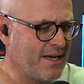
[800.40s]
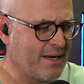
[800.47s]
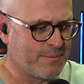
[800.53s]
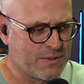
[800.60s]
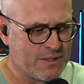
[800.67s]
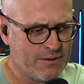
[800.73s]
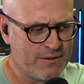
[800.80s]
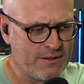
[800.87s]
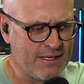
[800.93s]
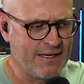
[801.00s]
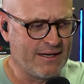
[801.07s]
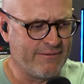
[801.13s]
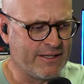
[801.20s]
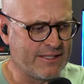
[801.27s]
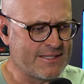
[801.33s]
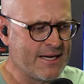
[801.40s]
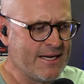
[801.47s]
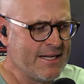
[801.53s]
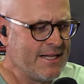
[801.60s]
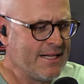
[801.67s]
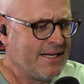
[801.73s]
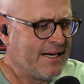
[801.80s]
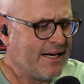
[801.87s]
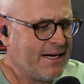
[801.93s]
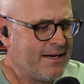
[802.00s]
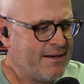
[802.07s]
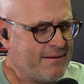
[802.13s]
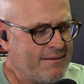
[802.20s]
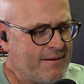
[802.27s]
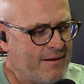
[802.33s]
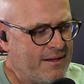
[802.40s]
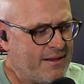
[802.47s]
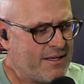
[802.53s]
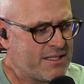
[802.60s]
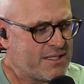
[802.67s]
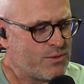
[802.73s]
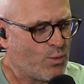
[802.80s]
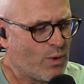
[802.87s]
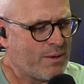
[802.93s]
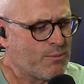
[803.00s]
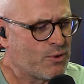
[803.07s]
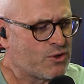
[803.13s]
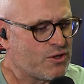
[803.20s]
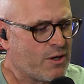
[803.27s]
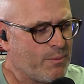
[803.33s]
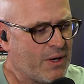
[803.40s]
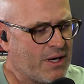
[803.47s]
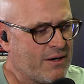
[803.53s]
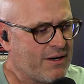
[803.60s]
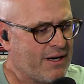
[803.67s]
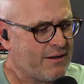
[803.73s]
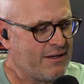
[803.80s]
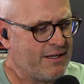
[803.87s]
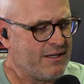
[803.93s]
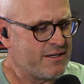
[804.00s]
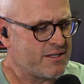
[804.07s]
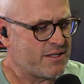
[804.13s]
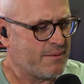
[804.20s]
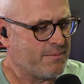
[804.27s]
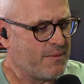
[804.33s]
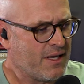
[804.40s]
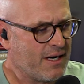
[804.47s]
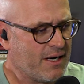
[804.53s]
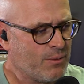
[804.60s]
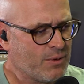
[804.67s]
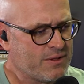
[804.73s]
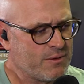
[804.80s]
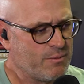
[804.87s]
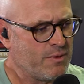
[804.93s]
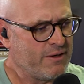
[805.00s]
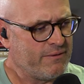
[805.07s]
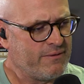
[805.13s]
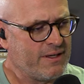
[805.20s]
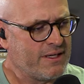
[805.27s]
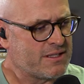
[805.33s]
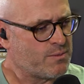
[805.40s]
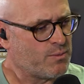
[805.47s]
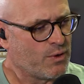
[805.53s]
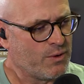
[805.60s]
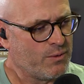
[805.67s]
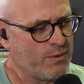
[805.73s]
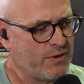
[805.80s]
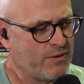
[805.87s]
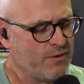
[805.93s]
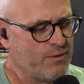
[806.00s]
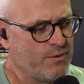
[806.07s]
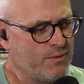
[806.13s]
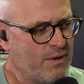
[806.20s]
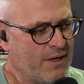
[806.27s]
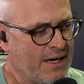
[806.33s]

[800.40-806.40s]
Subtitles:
Absolutely love it. There's one more topic around leadership that I want to briefly explore with you,